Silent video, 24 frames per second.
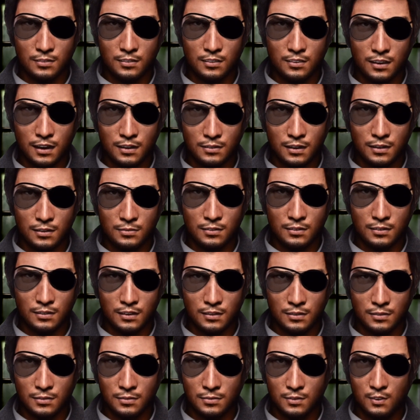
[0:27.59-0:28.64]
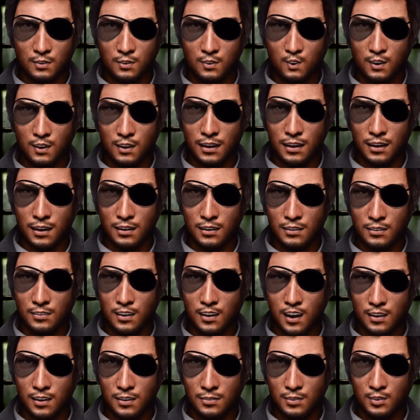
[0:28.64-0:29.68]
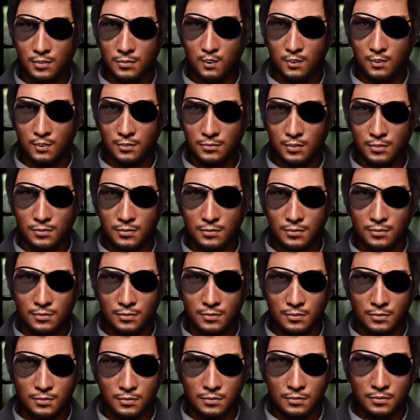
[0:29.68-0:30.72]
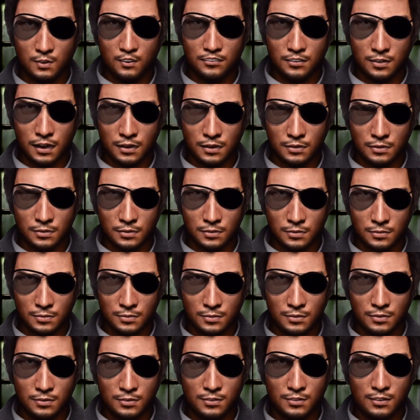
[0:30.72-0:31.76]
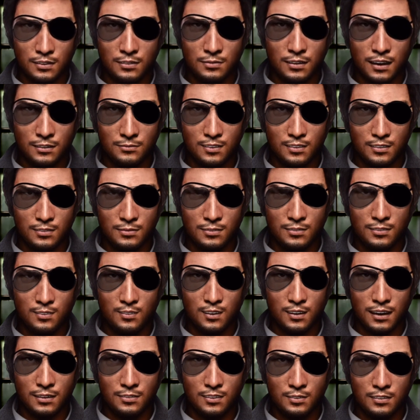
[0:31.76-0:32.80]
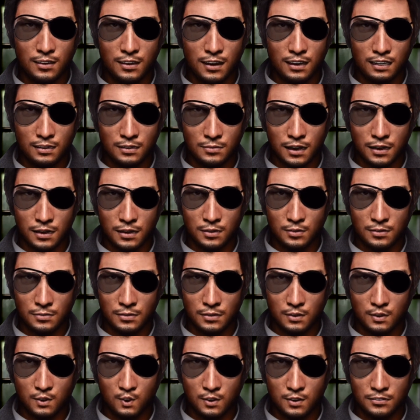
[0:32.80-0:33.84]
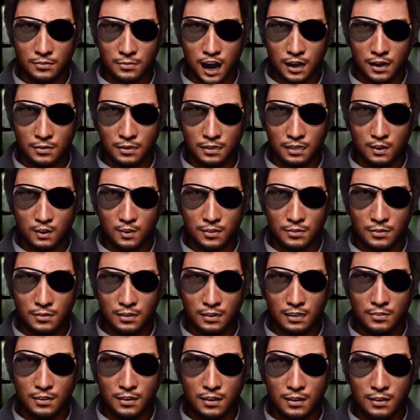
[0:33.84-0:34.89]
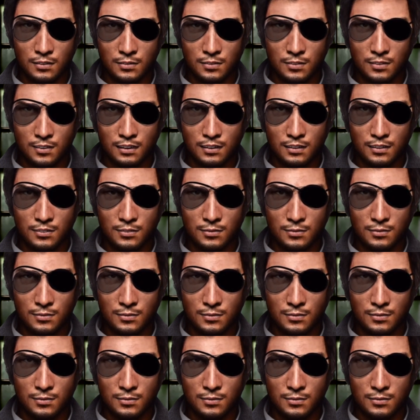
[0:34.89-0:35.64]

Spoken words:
Let it hin 0952 Q&A. Do you have a powerful PC and what are the system specs?